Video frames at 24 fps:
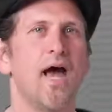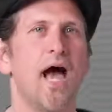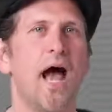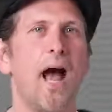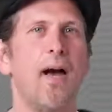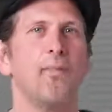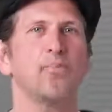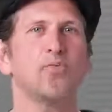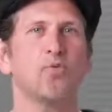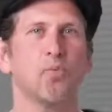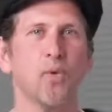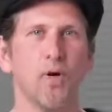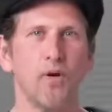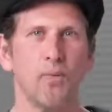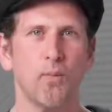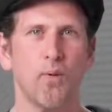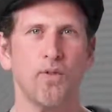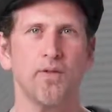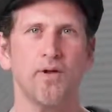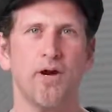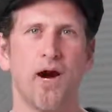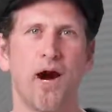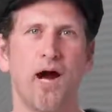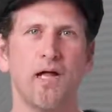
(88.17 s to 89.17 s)
Apps written
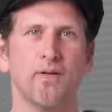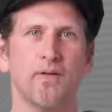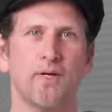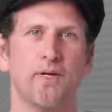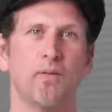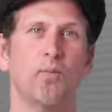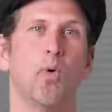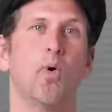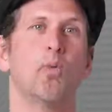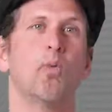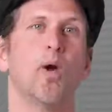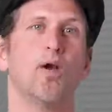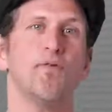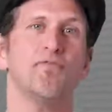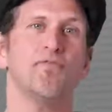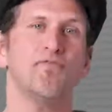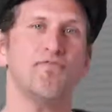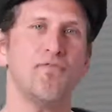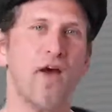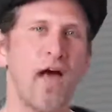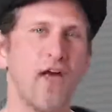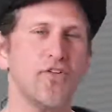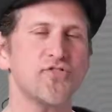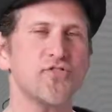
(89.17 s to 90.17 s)
with Kotlin will run
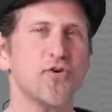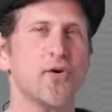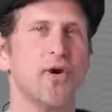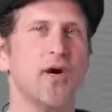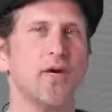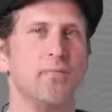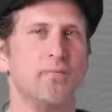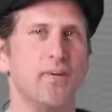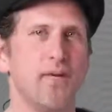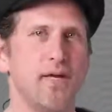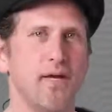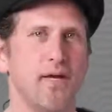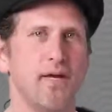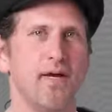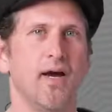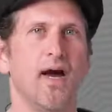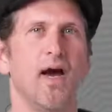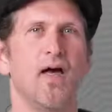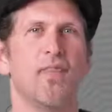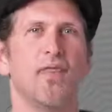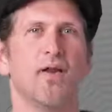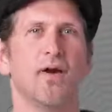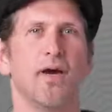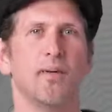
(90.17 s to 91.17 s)
faster on P
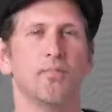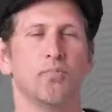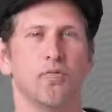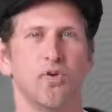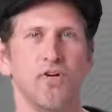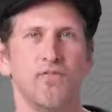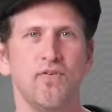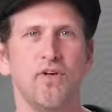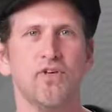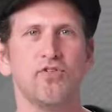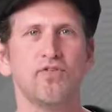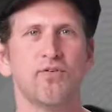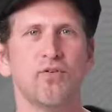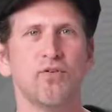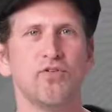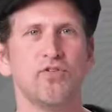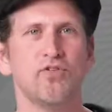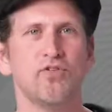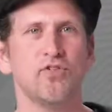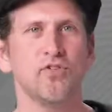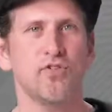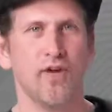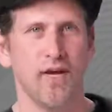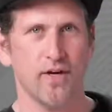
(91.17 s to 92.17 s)
than on previous
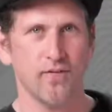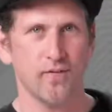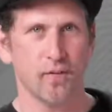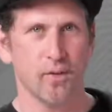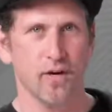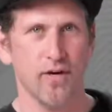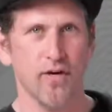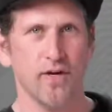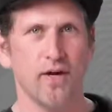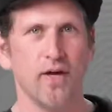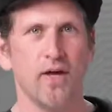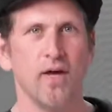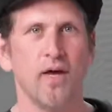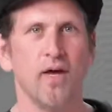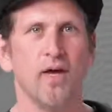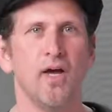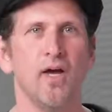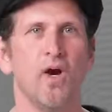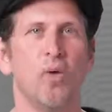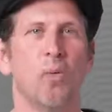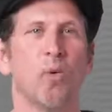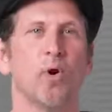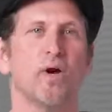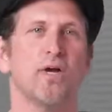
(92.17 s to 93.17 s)
versions of Android.
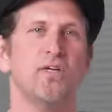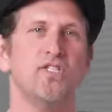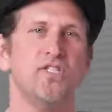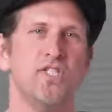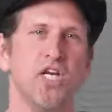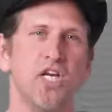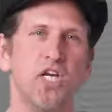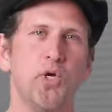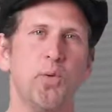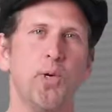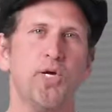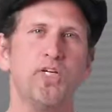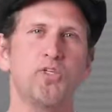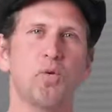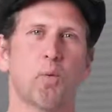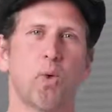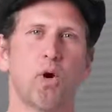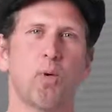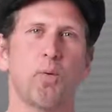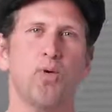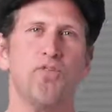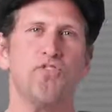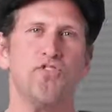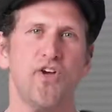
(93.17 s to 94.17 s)
We're continuing to
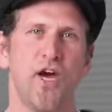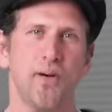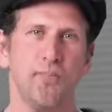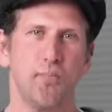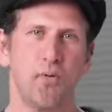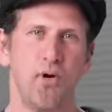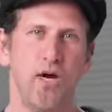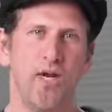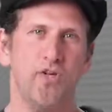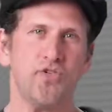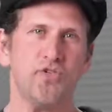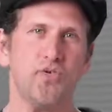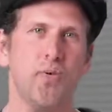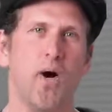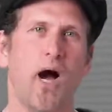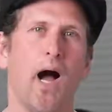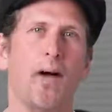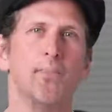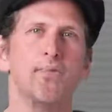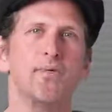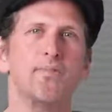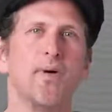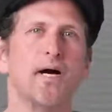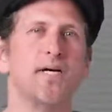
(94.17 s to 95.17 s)
work with JetBrains to
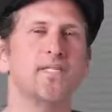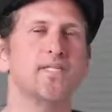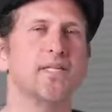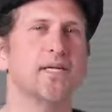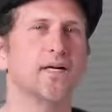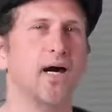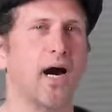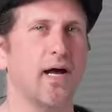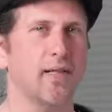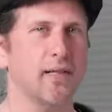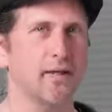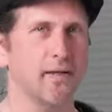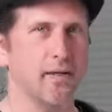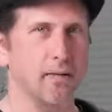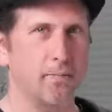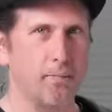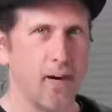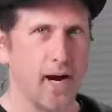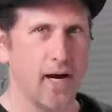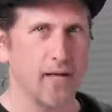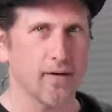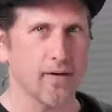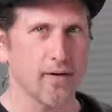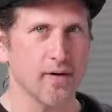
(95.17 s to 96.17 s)
optimize the Kotlin
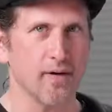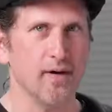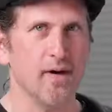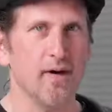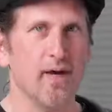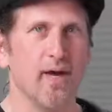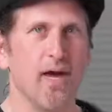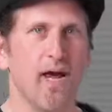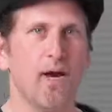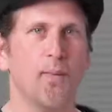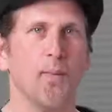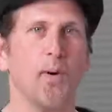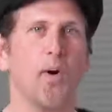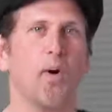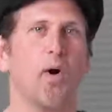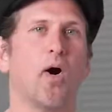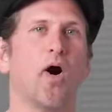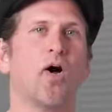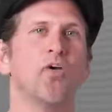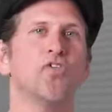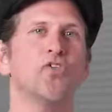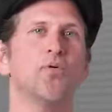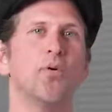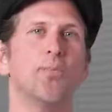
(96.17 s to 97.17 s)
compiler, and we are
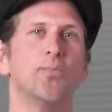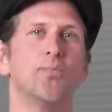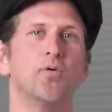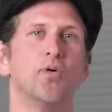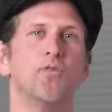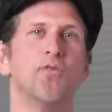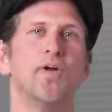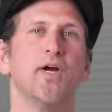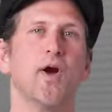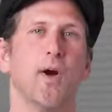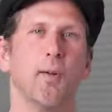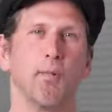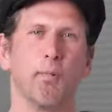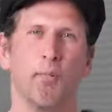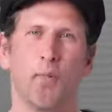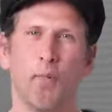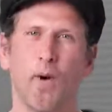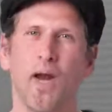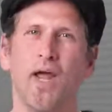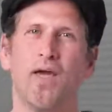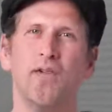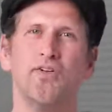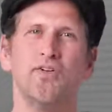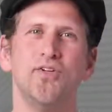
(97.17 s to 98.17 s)
also improving our
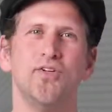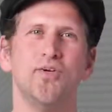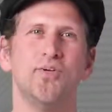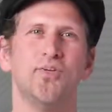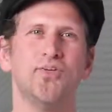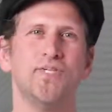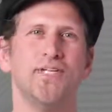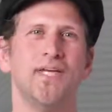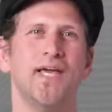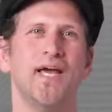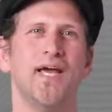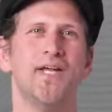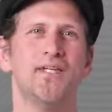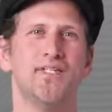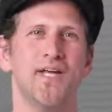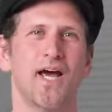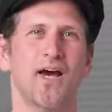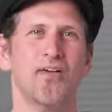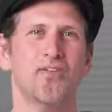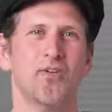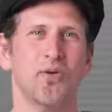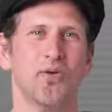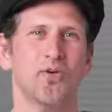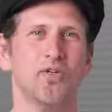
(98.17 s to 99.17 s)
brand new D8
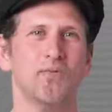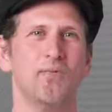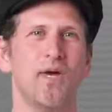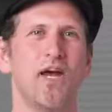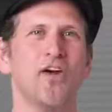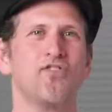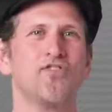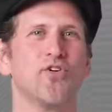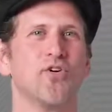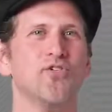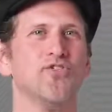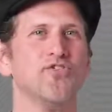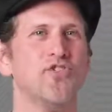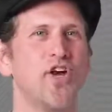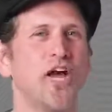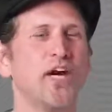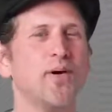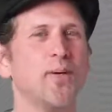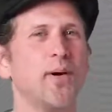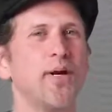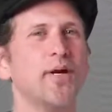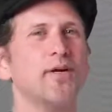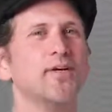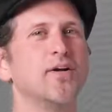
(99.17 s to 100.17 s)
Dexer to make sure
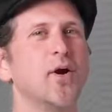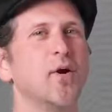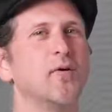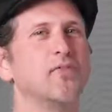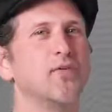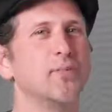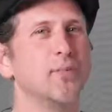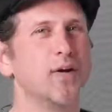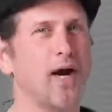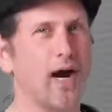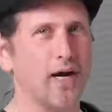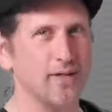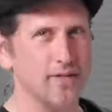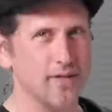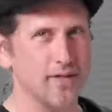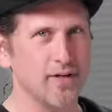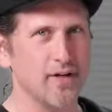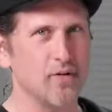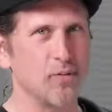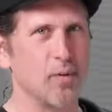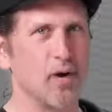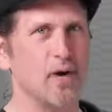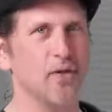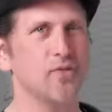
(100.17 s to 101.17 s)
generated code from Kotlin
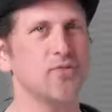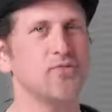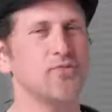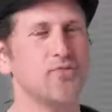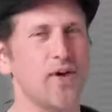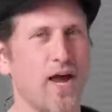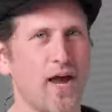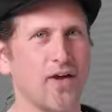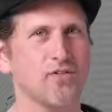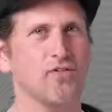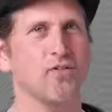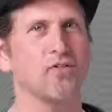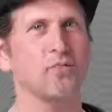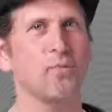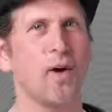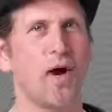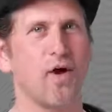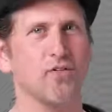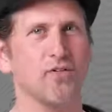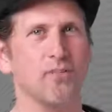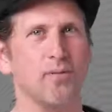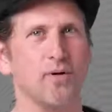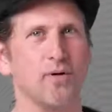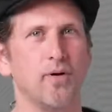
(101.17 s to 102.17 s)
can run as fast as
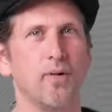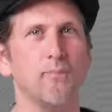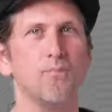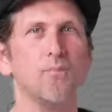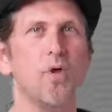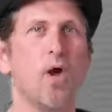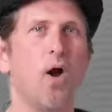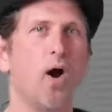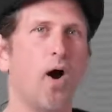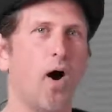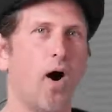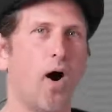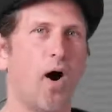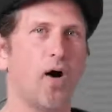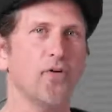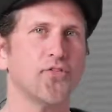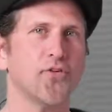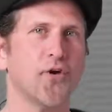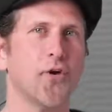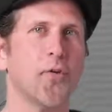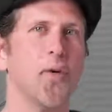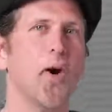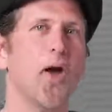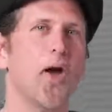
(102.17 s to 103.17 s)
possible.
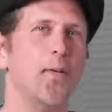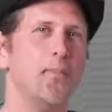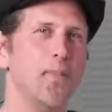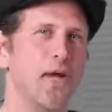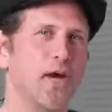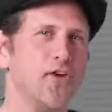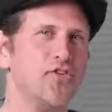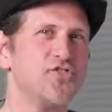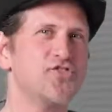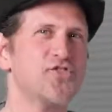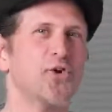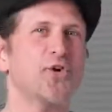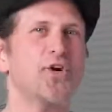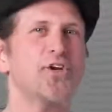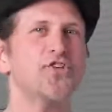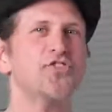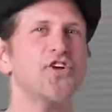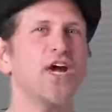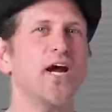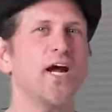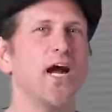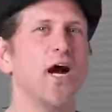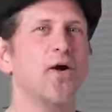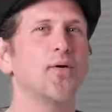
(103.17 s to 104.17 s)
Also, make sure to
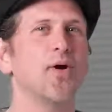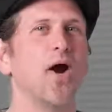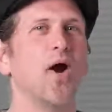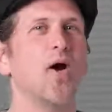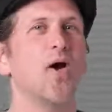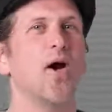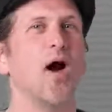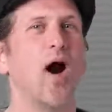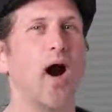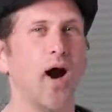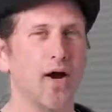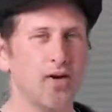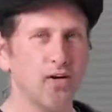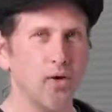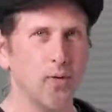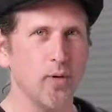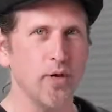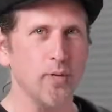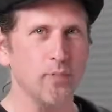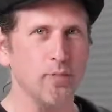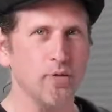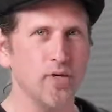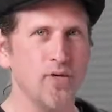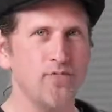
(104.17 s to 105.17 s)
check out our
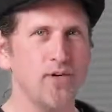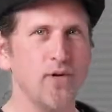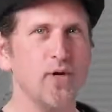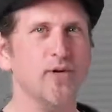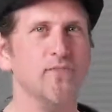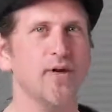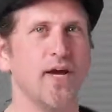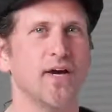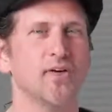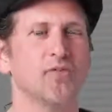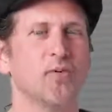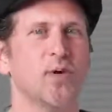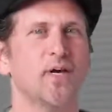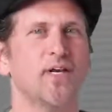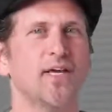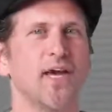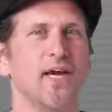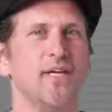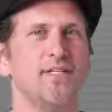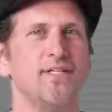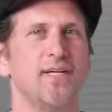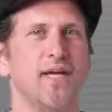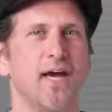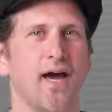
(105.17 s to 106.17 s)
ongoing preview of Android
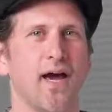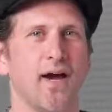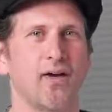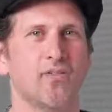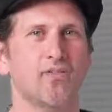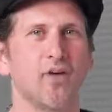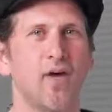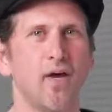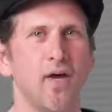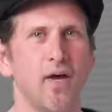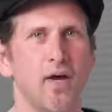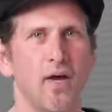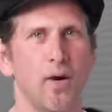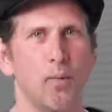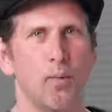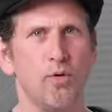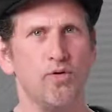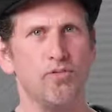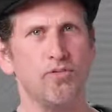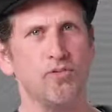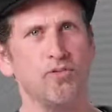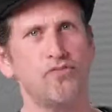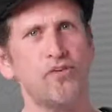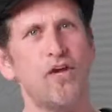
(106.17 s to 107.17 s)
KTX, which
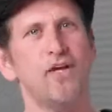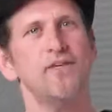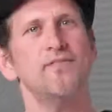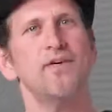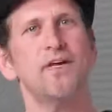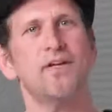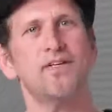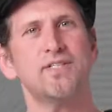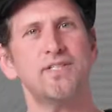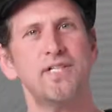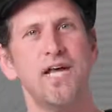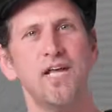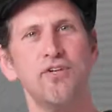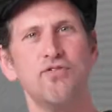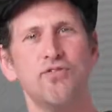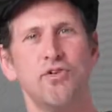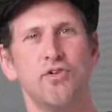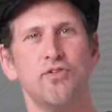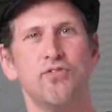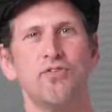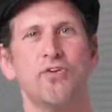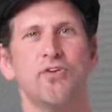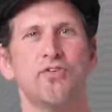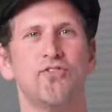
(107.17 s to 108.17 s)
is a set of
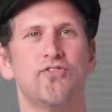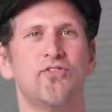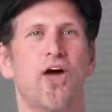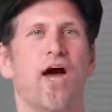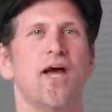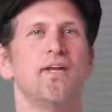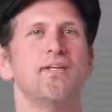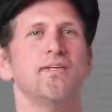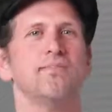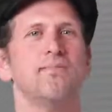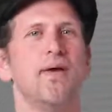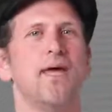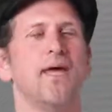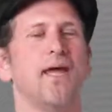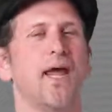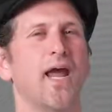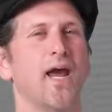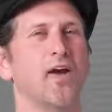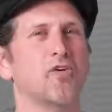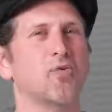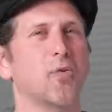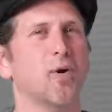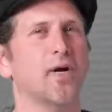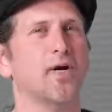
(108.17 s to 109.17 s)
extensions designed to make
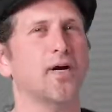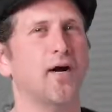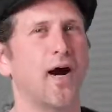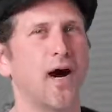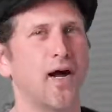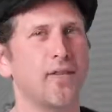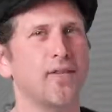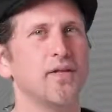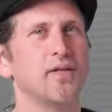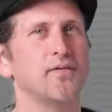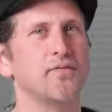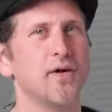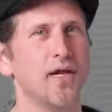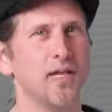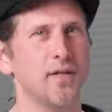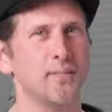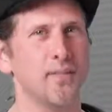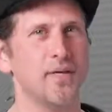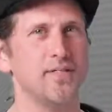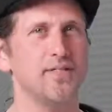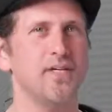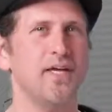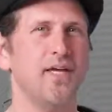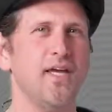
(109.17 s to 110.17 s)
Android Kotlin
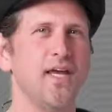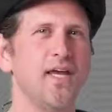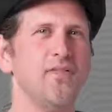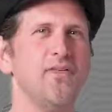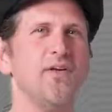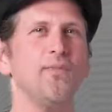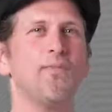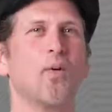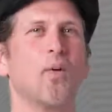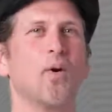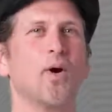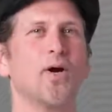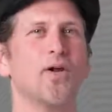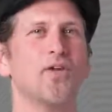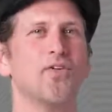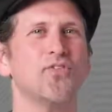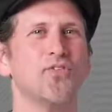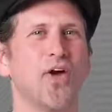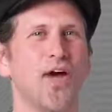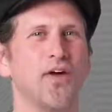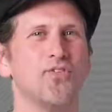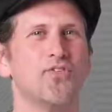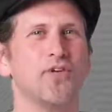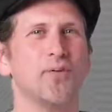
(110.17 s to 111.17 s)
development even more
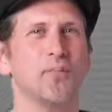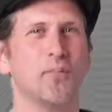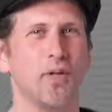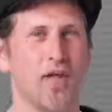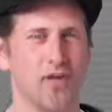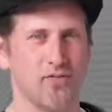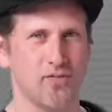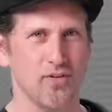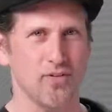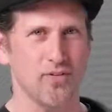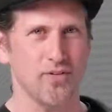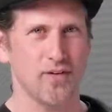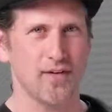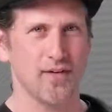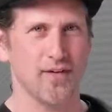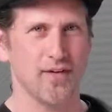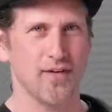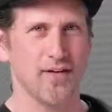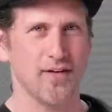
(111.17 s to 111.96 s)
concise and pleasant.